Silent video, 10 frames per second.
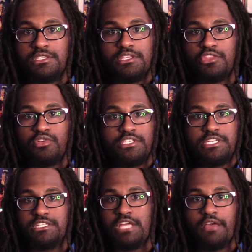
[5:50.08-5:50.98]

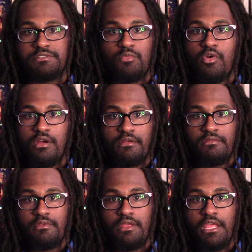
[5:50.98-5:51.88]
10 times more
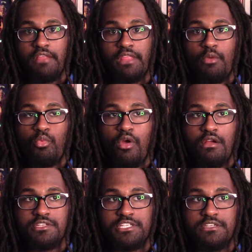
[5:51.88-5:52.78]
if they
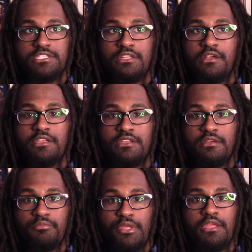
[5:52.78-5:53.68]
are seriously looking to
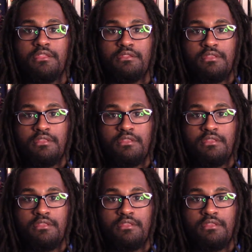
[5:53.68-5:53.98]
compete